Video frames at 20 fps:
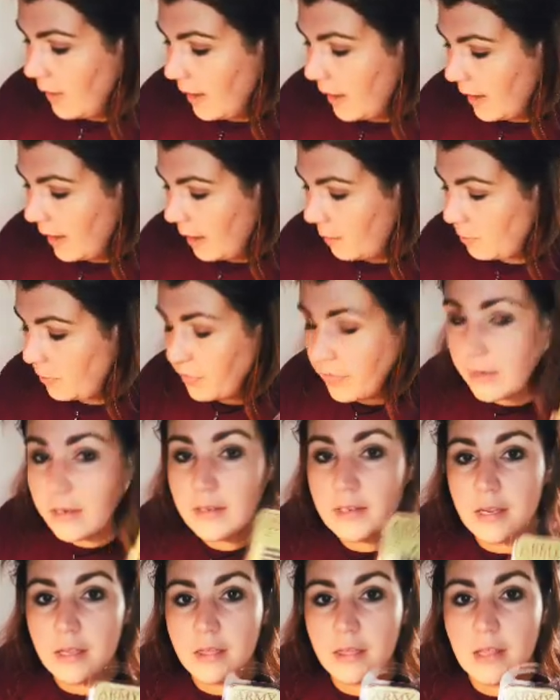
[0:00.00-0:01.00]
But
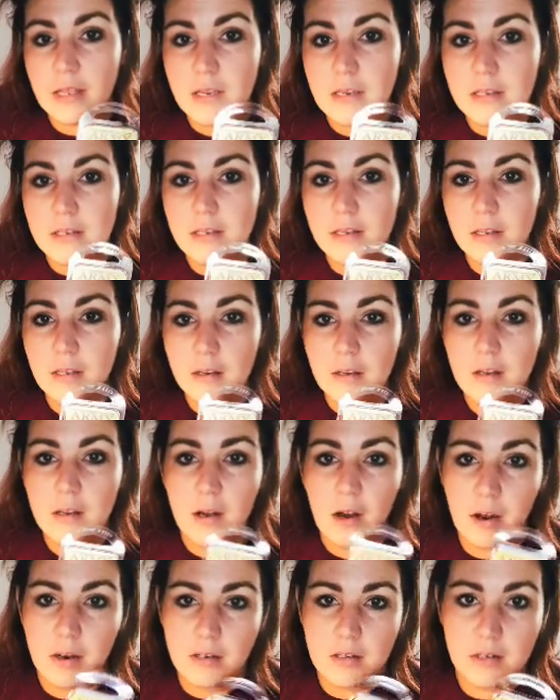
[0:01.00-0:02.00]
things like these
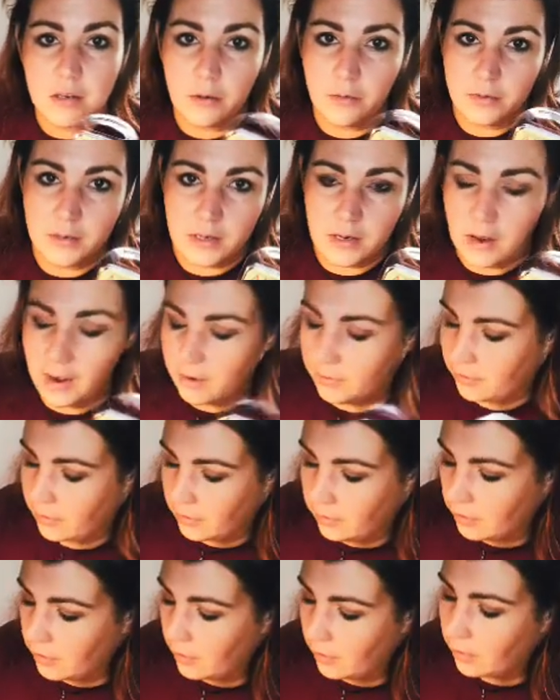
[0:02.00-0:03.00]
grass tufts and that, I
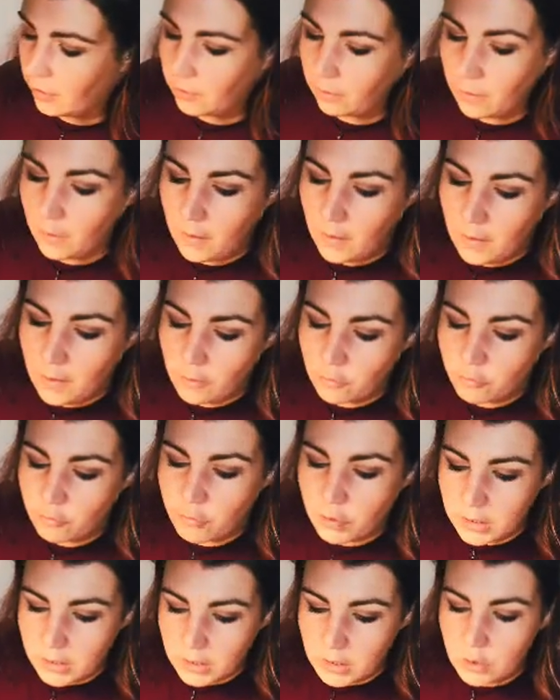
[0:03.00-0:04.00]
think they're
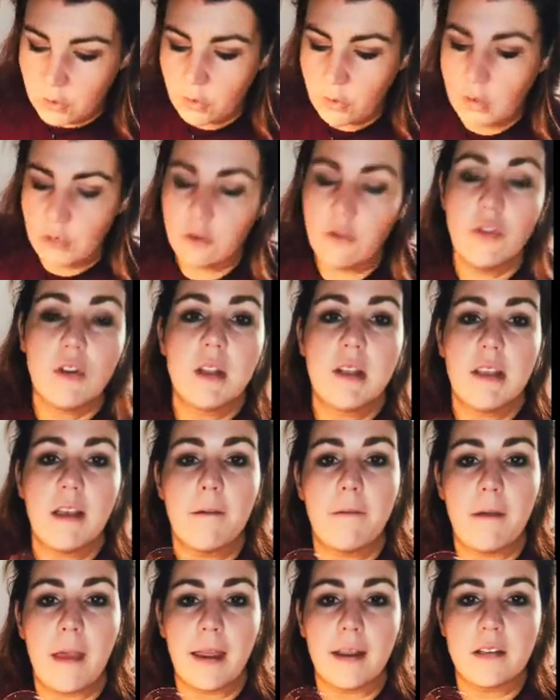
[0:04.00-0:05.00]
really good and really
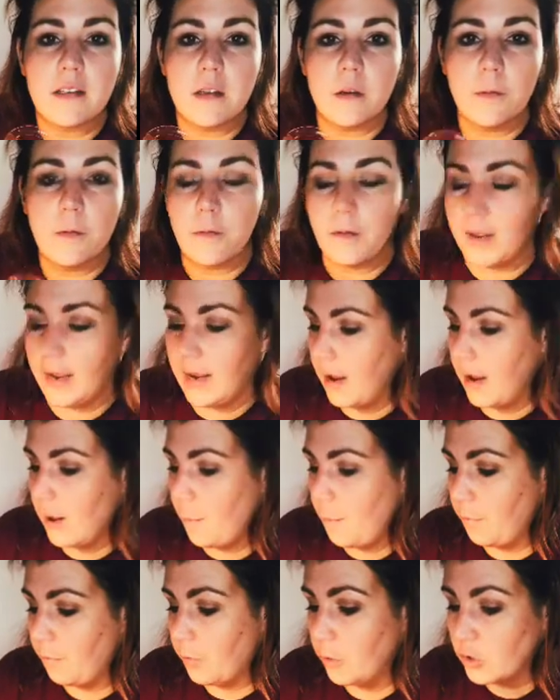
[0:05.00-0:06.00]
effective
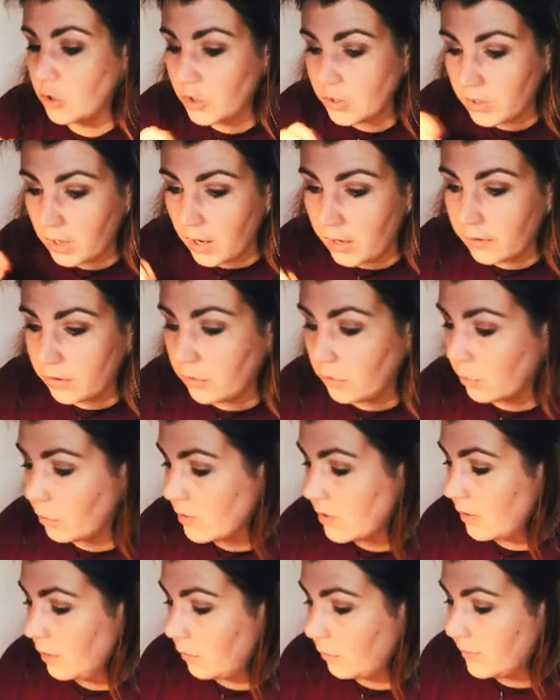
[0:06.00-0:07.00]
for just adding
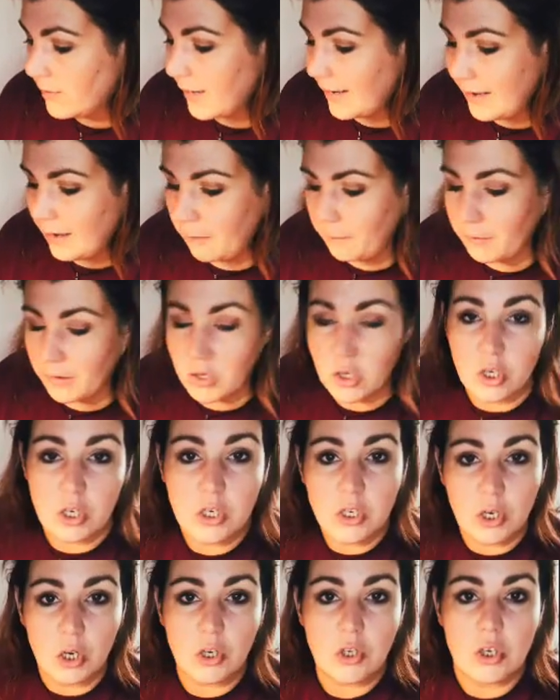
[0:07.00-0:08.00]
those little tiny finishing
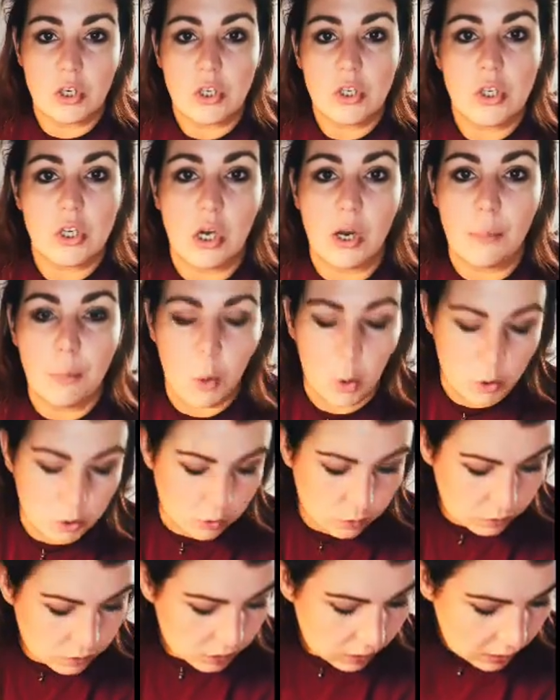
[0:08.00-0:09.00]
touches to your
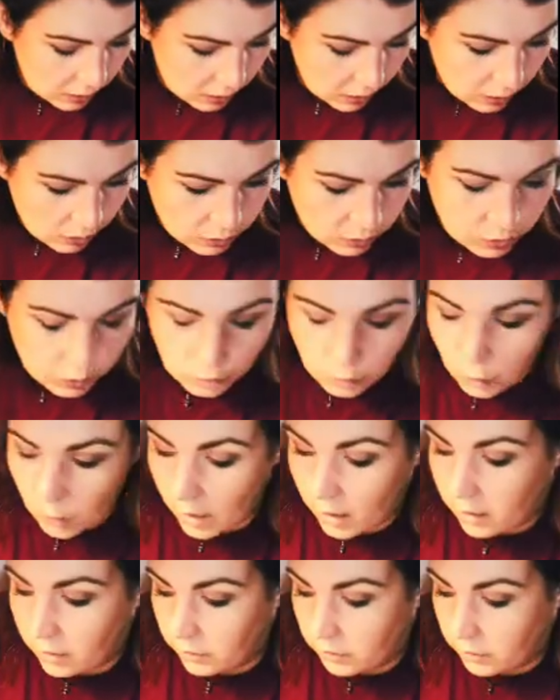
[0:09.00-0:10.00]
models. So
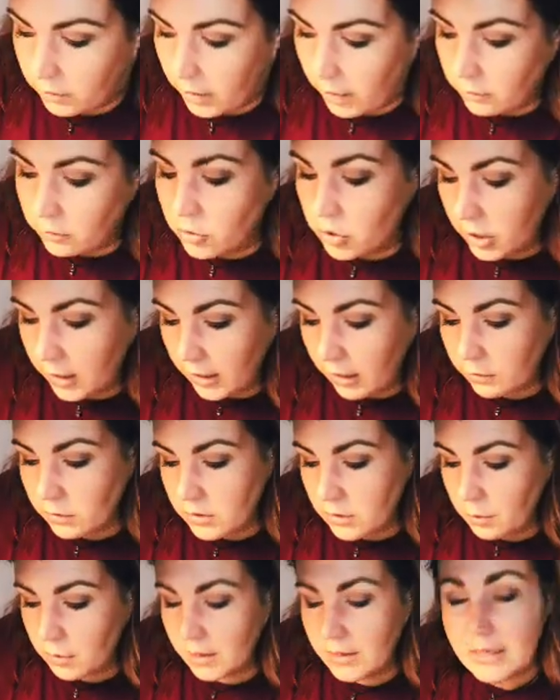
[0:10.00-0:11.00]
I'll try out
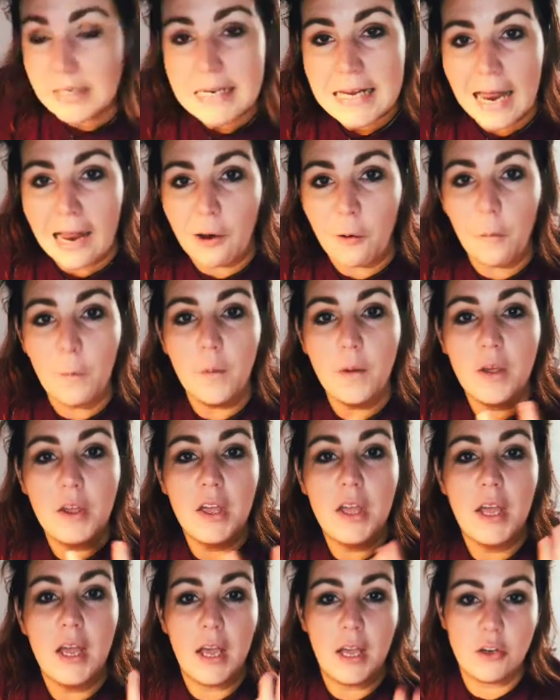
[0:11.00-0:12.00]
some of this now
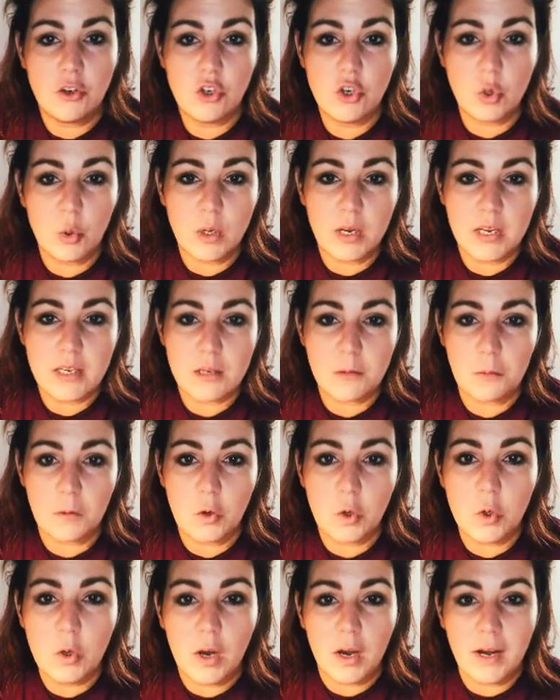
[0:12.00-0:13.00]
and showcase it for
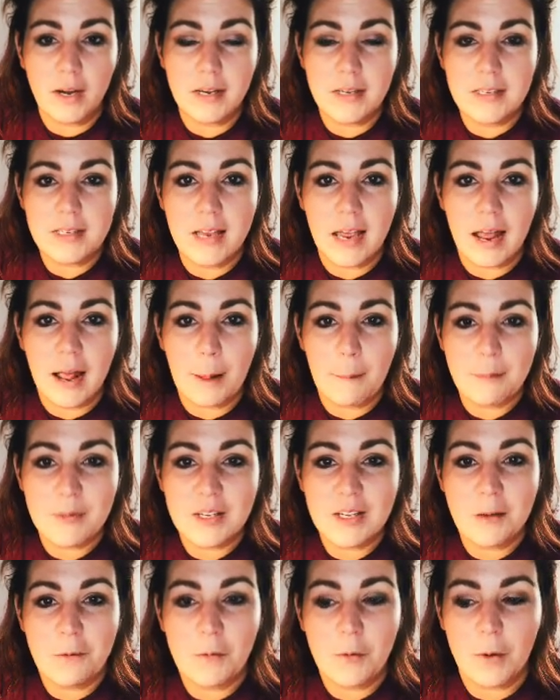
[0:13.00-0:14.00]
you guys to
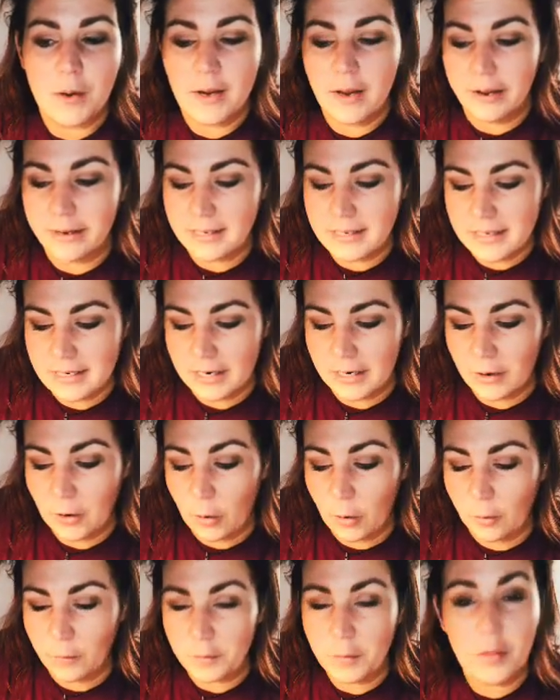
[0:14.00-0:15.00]
give you an idea
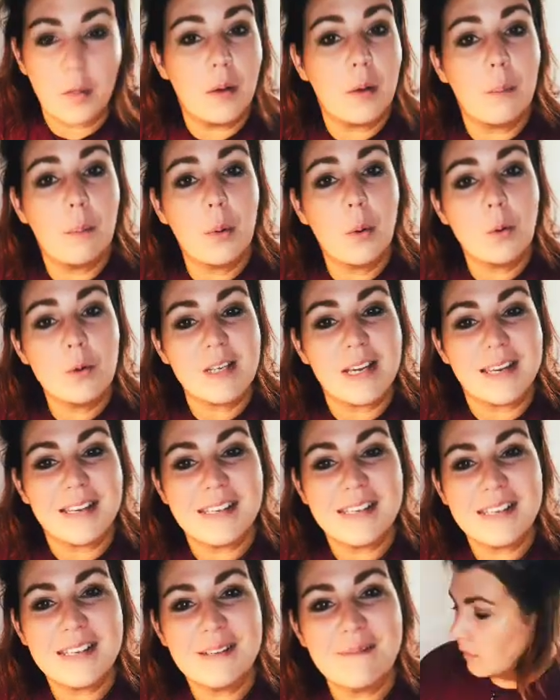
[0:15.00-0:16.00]
of the
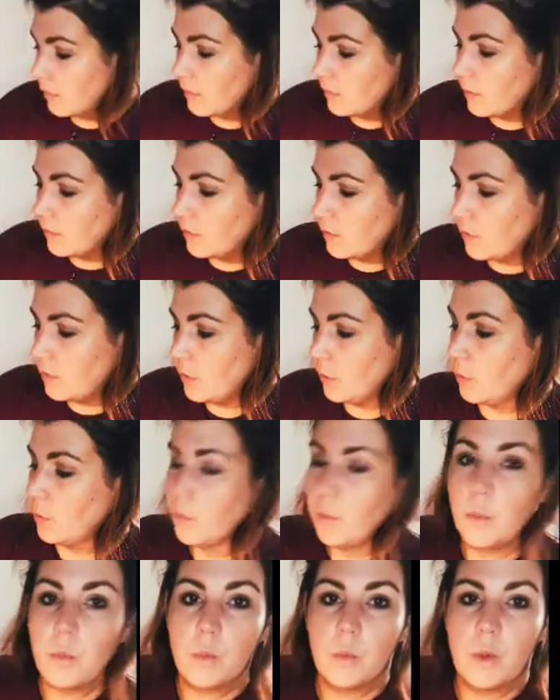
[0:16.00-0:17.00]
process. So
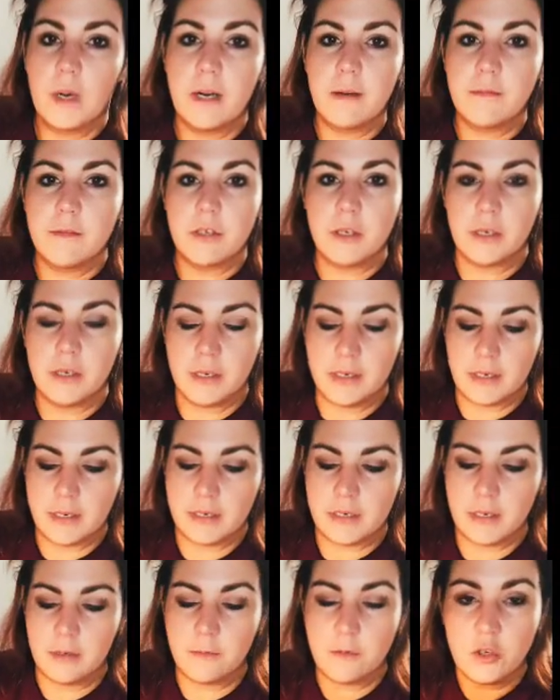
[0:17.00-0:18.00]
what I've done is
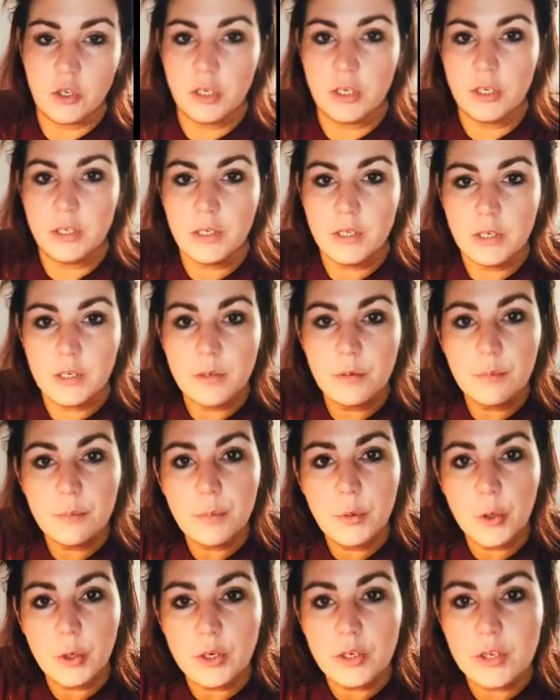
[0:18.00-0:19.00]
I've just
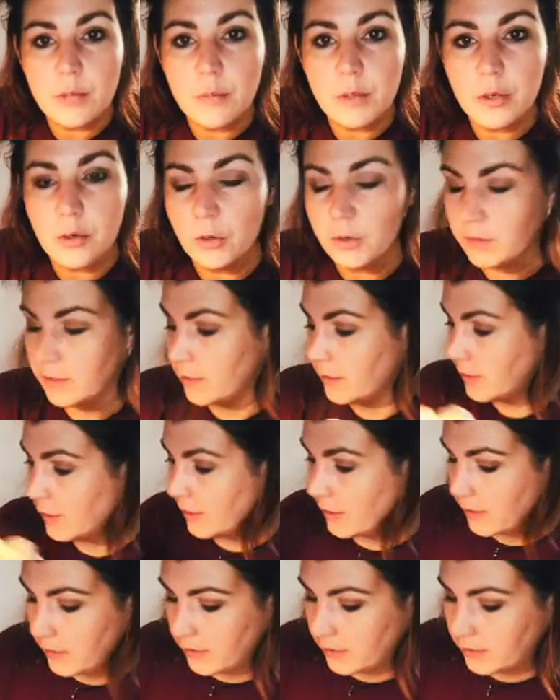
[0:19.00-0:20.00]
poured some of the contents
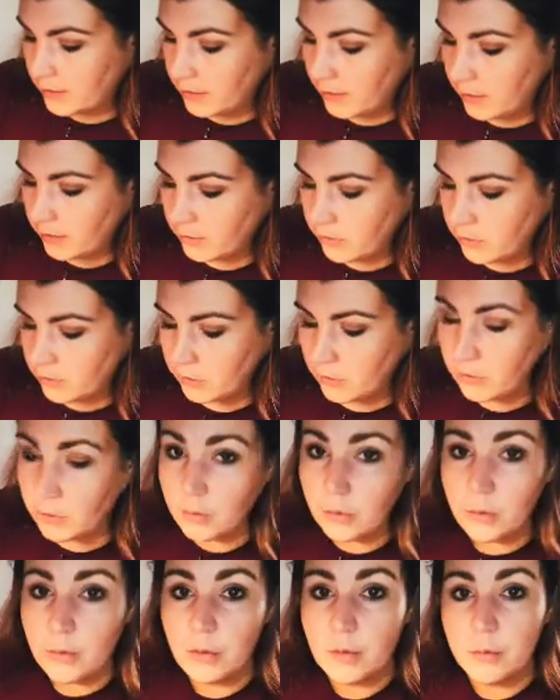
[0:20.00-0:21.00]
of this into
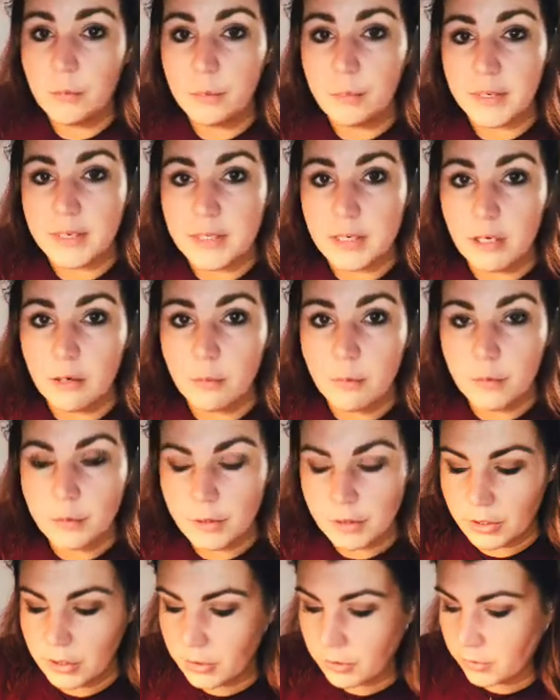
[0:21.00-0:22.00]
my tub
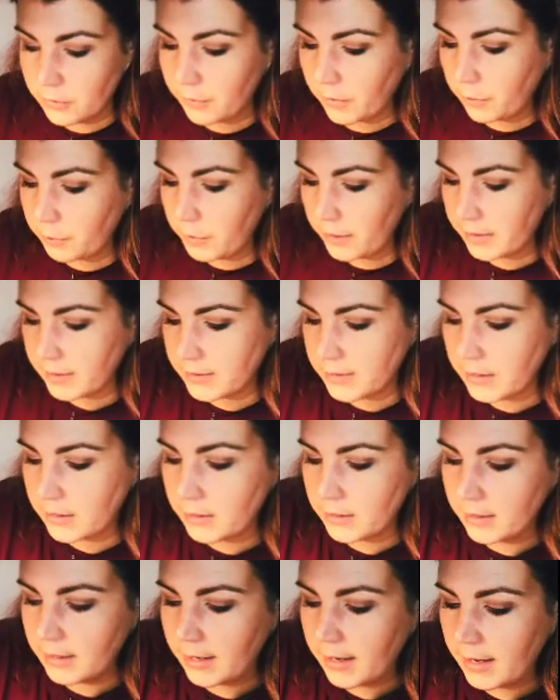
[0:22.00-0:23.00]
to use for basing,
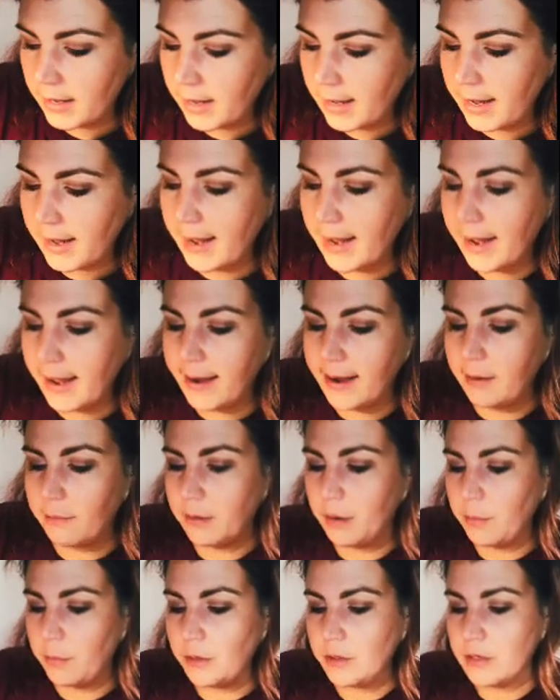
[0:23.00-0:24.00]
and I'm
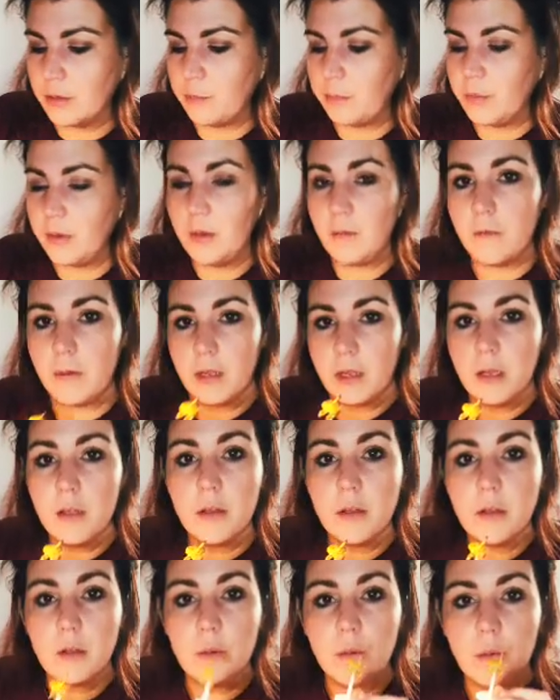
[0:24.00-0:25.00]
going to put some PVA
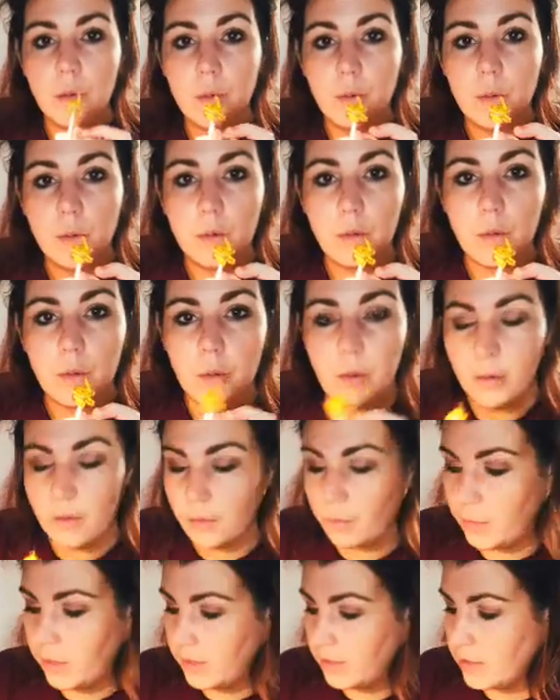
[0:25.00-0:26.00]
glue on the
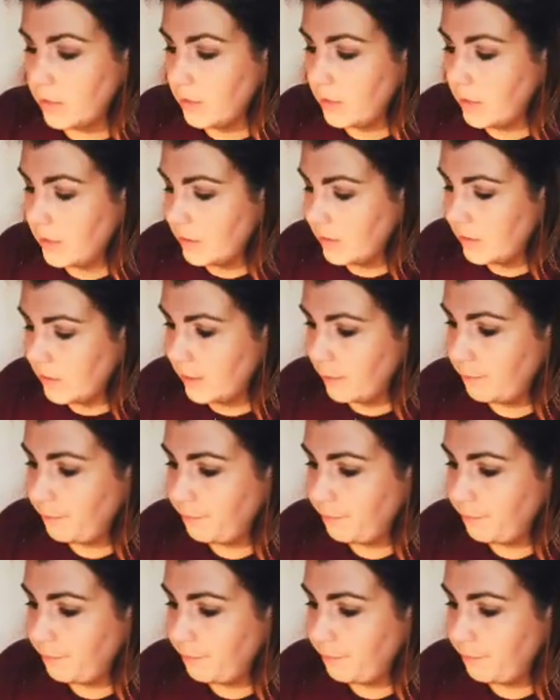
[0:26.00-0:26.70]
base of these